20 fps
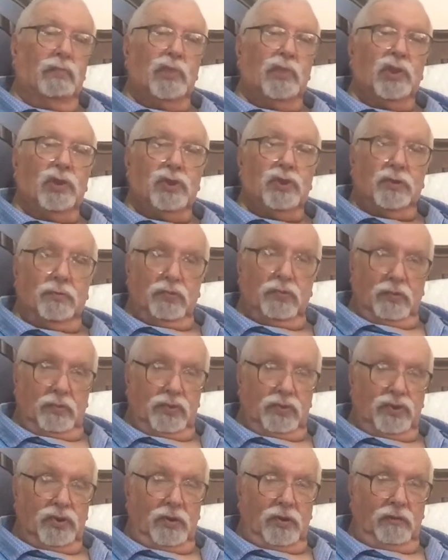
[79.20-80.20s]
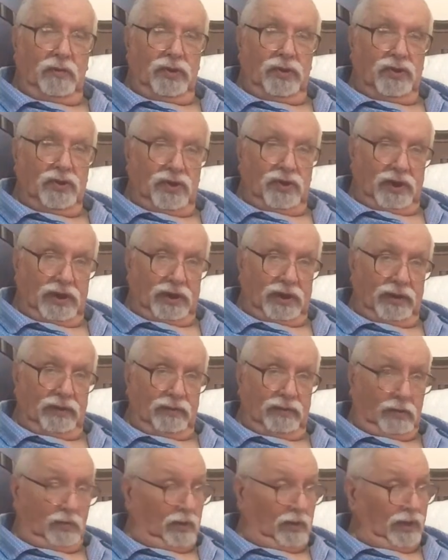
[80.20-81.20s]
Ships were a sovereign state,
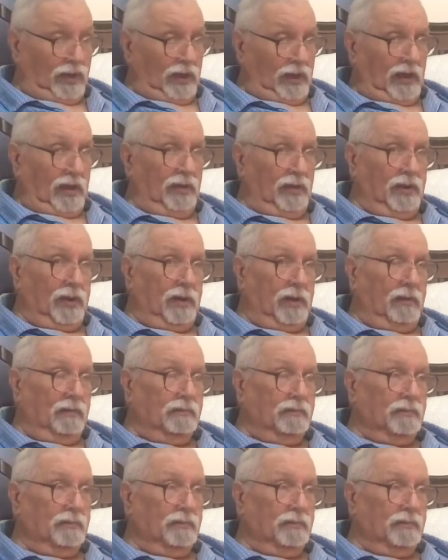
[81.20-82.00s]
the way they are now,